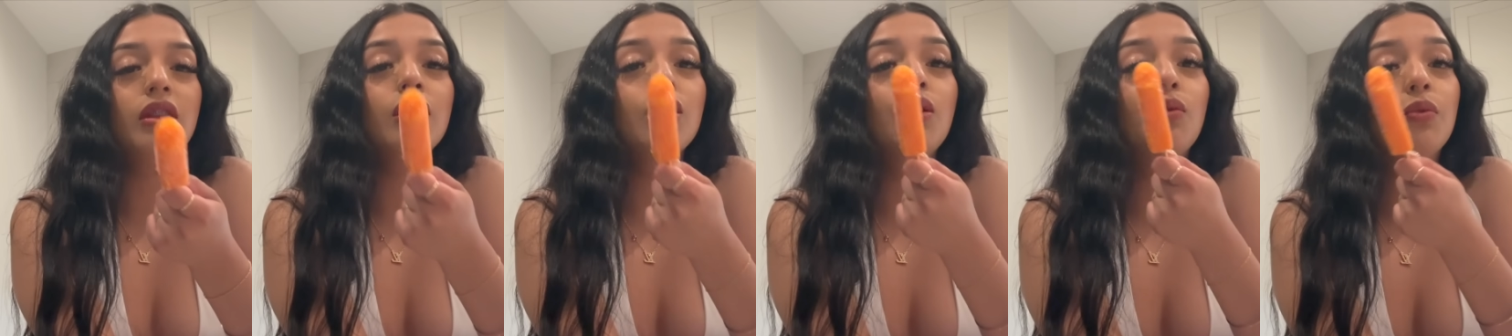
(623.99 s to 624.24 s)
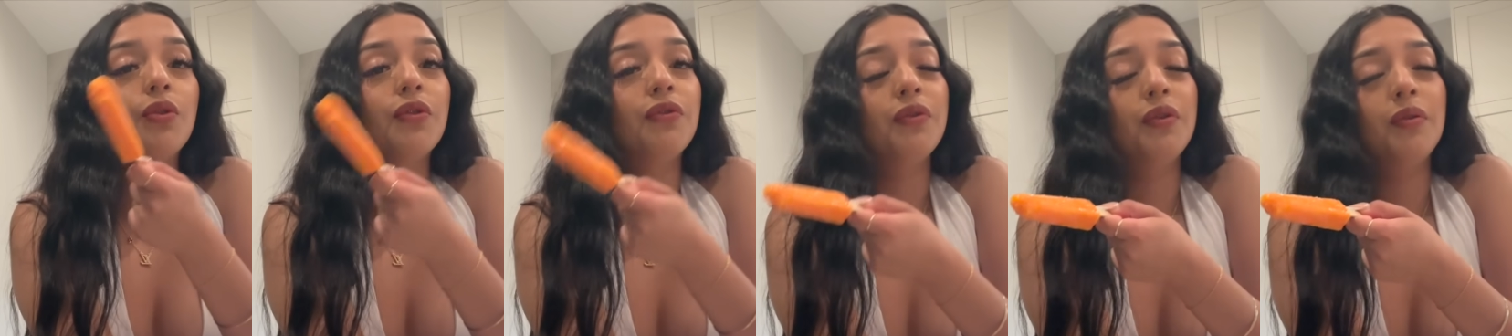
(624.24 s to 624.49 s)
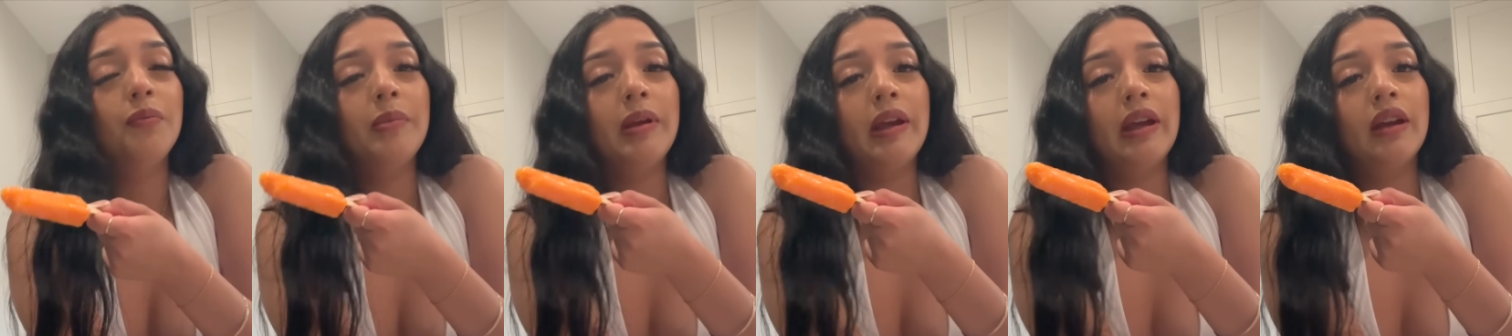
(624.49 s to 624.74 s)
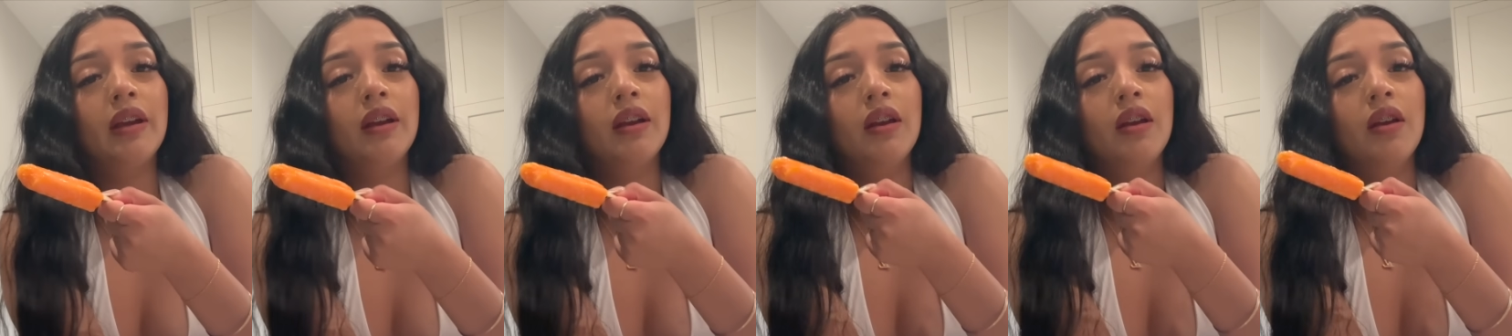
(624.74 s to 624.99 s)
We're
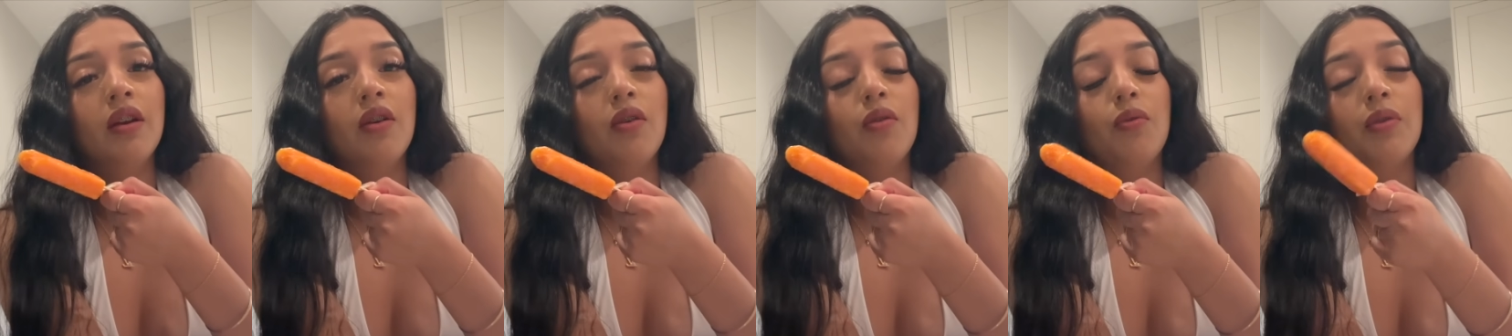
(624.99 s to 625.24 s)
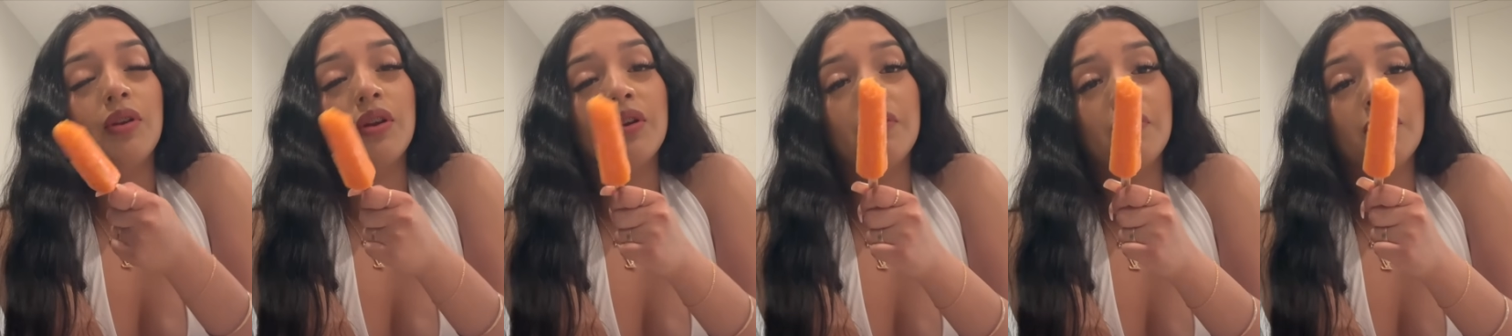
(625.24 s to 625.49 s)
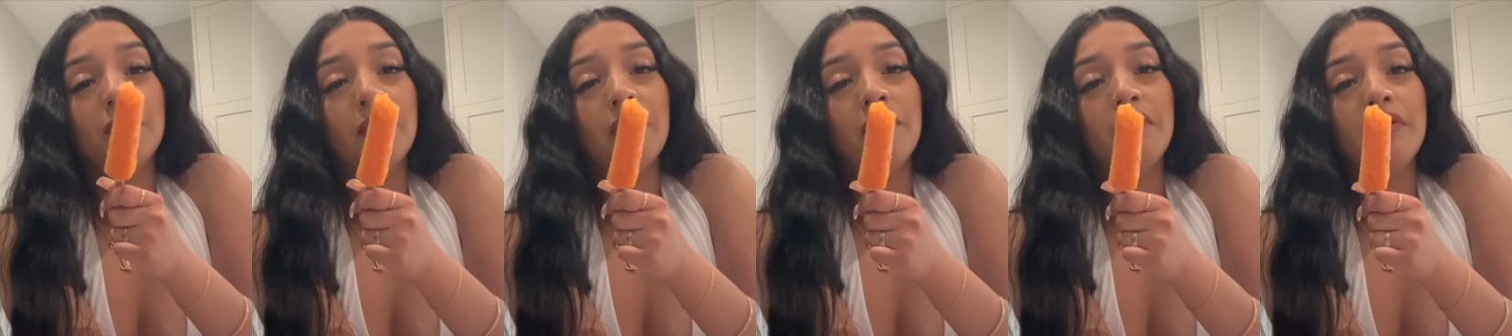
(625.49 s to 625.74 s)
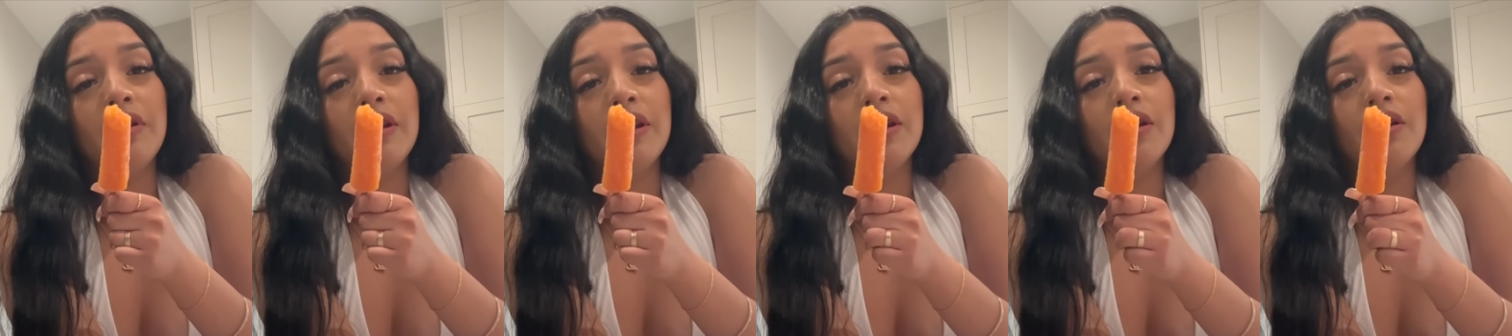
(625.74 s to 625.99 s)
filming. We're gonna film a
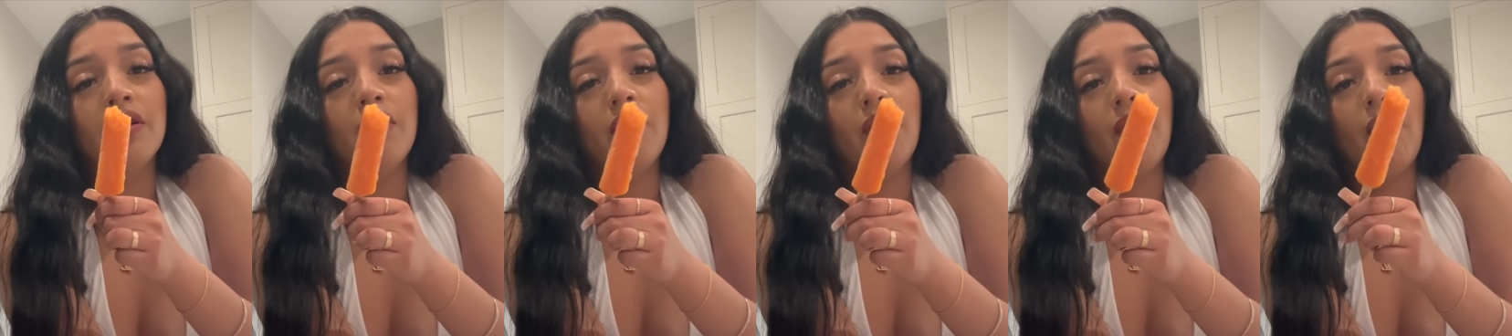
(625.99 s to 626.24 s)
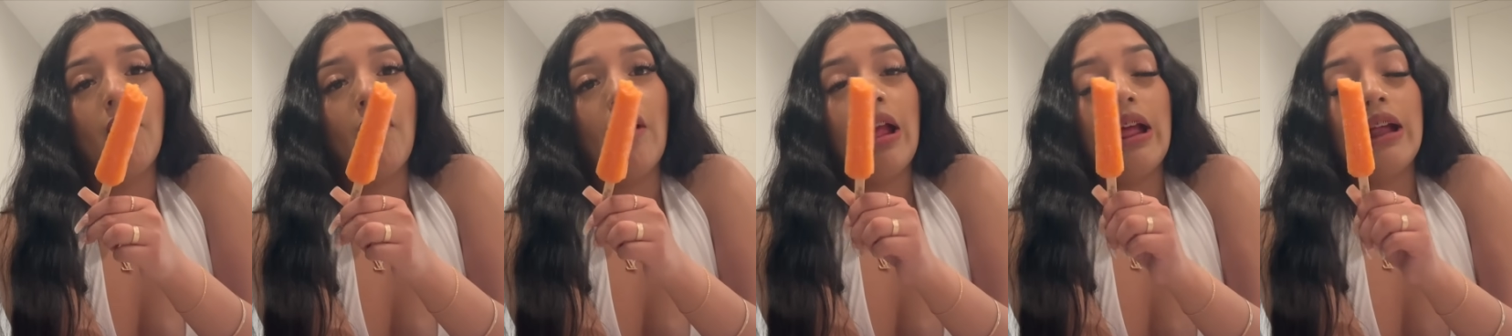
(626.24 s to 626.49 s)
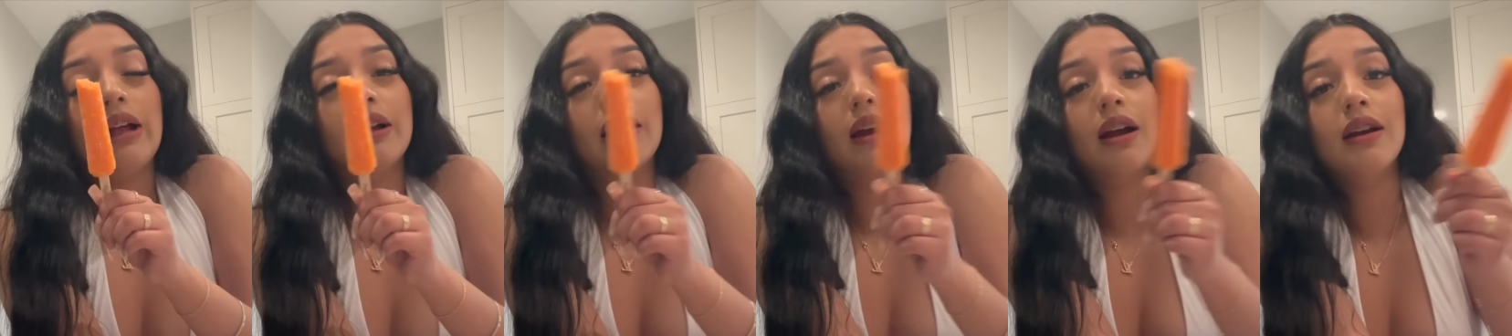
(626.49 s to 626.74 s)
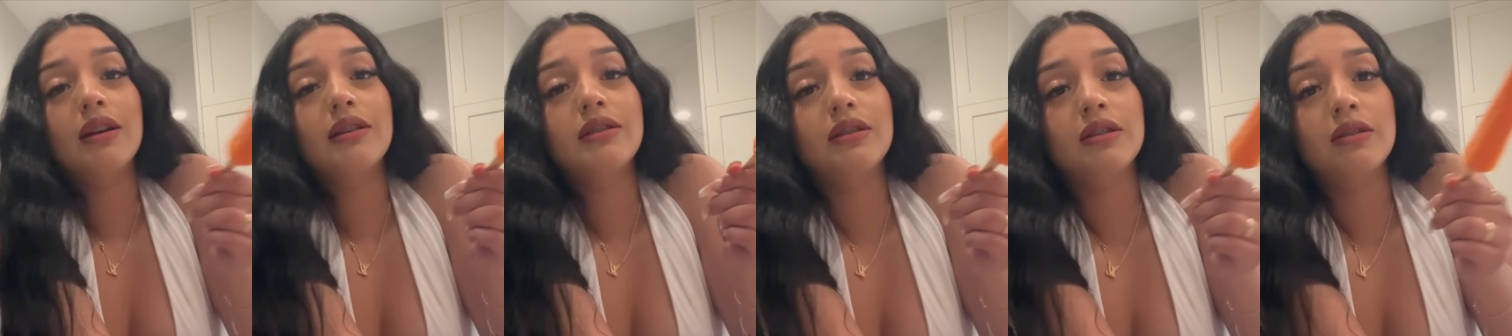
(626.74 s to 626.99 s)
video.
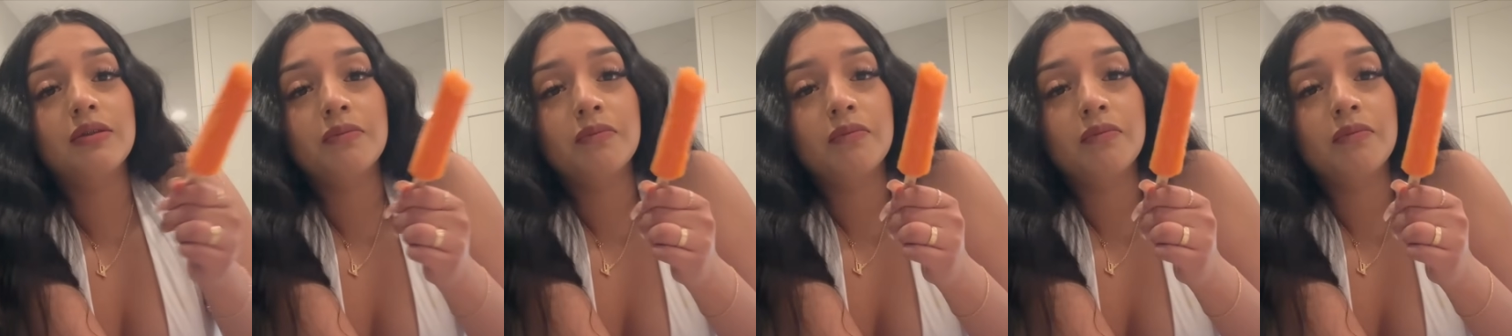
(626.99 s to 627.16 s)
Guys,